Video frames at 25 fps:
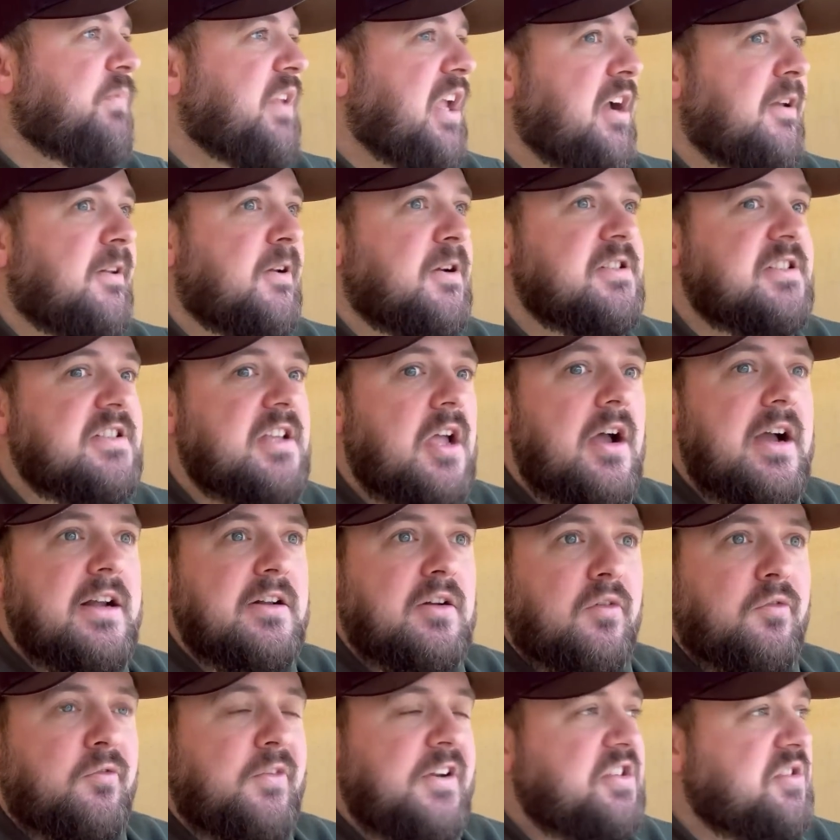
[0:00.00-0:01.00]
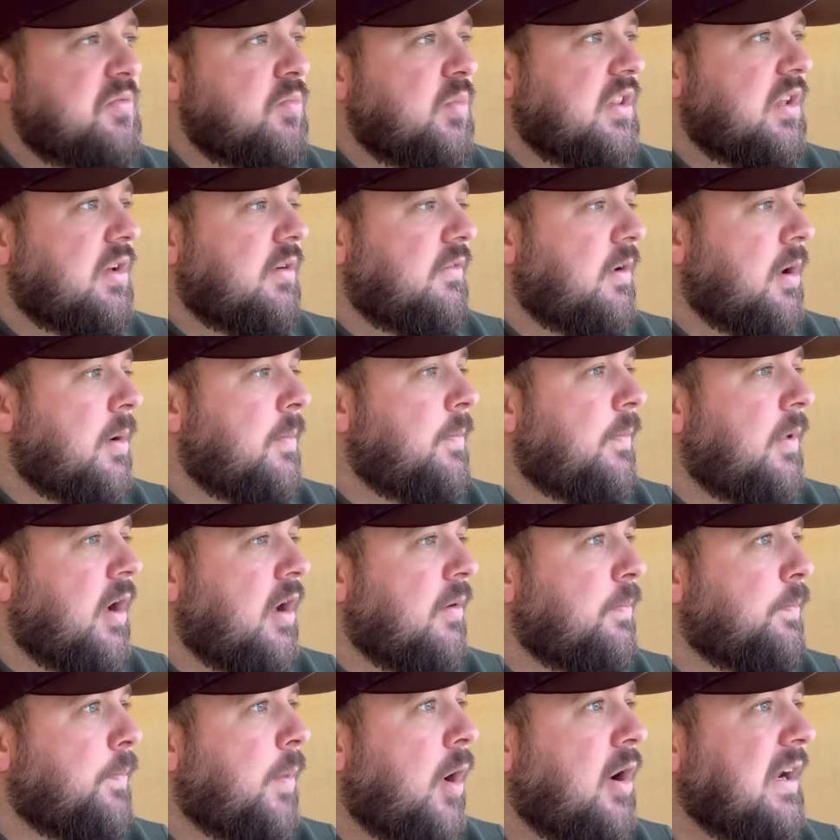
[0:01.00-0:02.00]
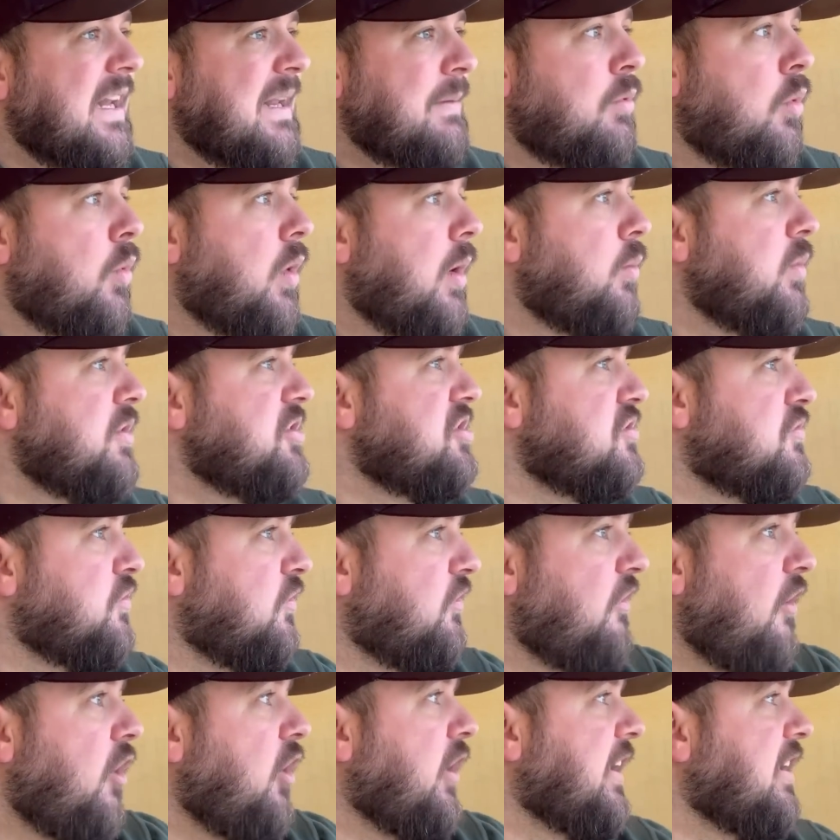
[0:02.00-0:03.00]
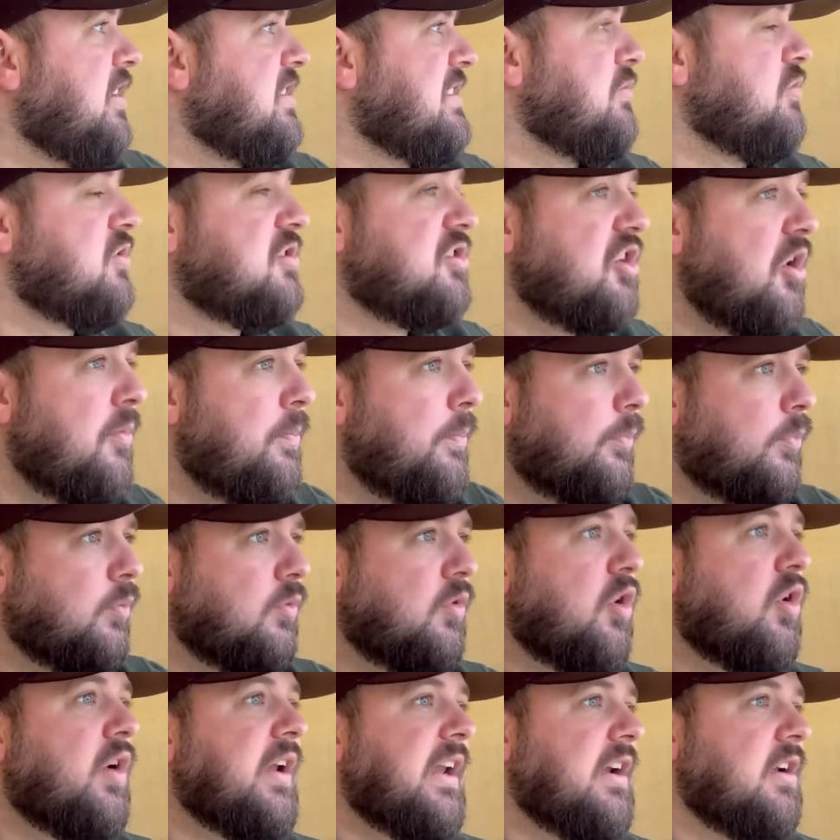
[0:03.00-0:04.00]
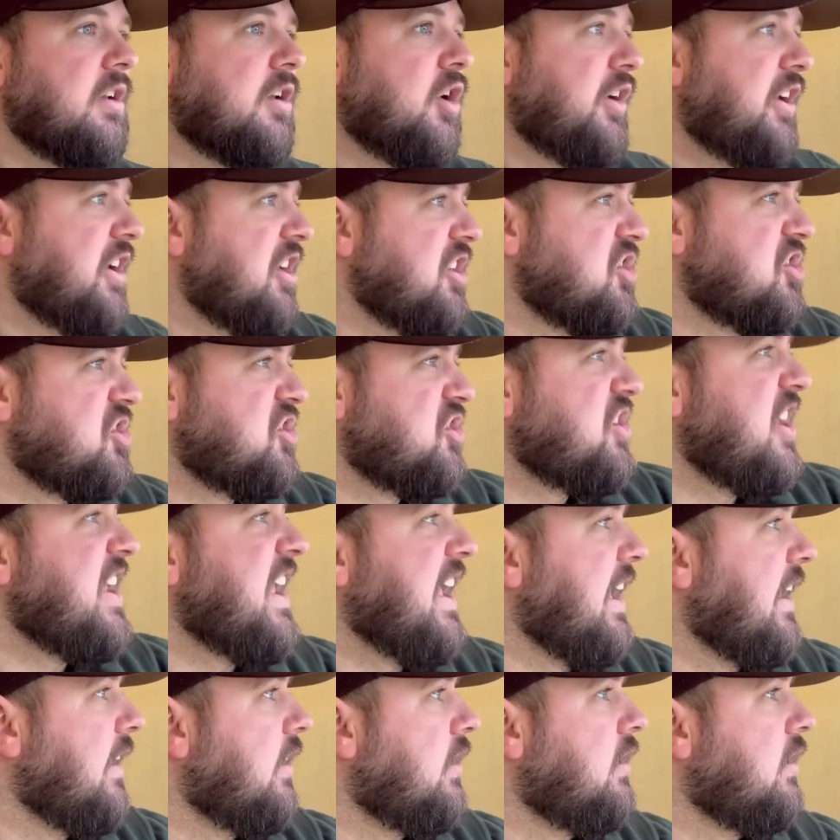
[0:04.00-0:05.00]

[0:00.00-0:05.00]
And I started off fishing with a pineapple one, which is fine because it was so bright and I could see it,